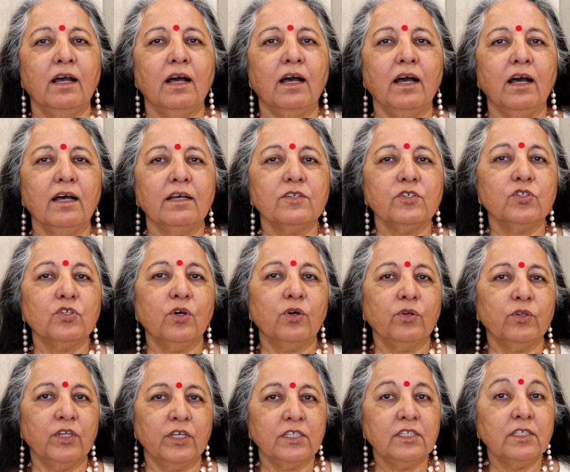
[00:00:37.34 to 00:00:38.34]
Uh, so
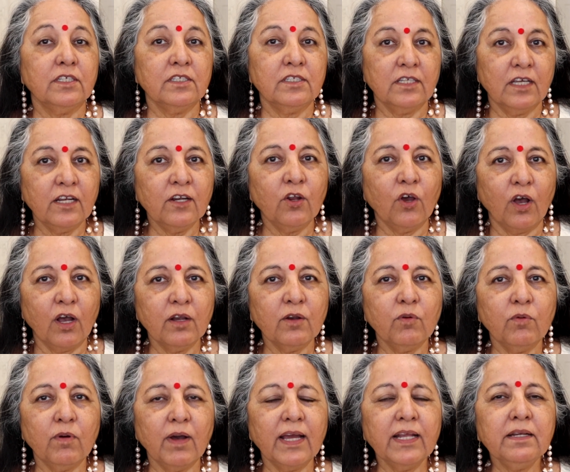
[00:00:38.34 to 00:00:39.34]
this is a long
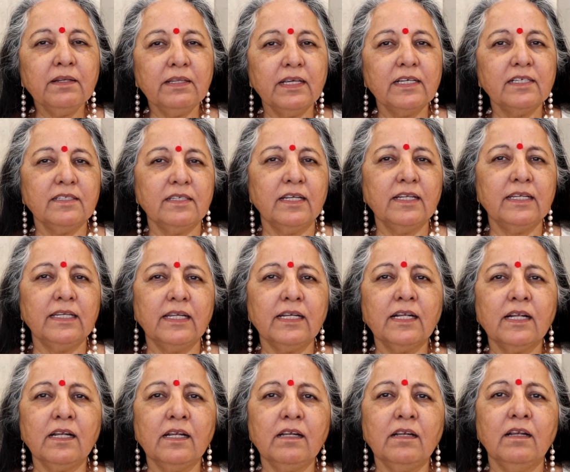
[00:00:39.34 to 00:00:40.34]
one. There's a
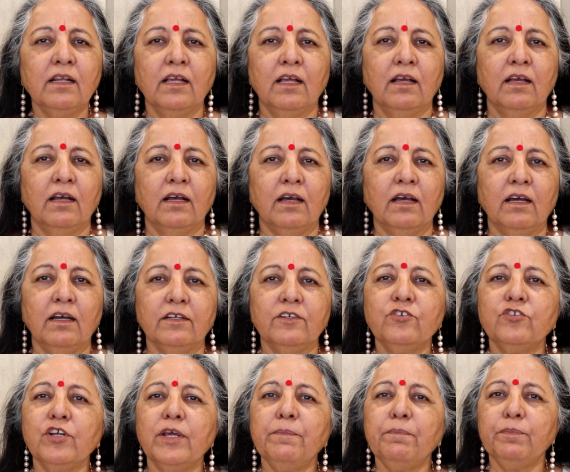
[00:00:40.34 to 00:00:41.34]
little uh,
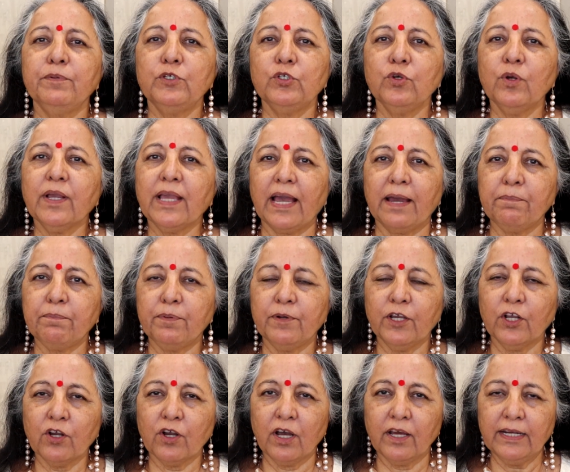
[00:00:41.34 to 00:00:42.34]
trip to
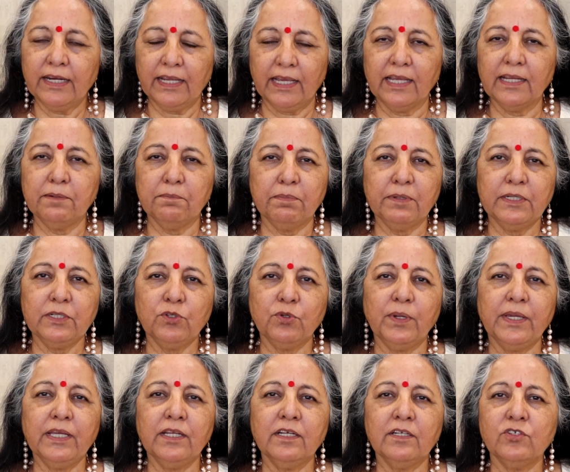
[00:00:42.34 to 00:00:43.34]
Capricorn in
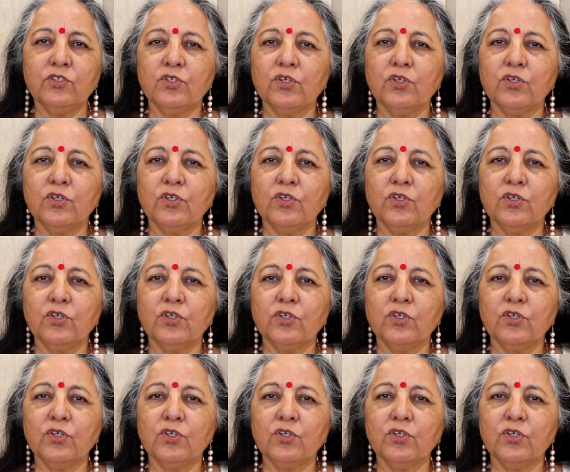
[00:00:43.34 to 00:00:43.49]
between.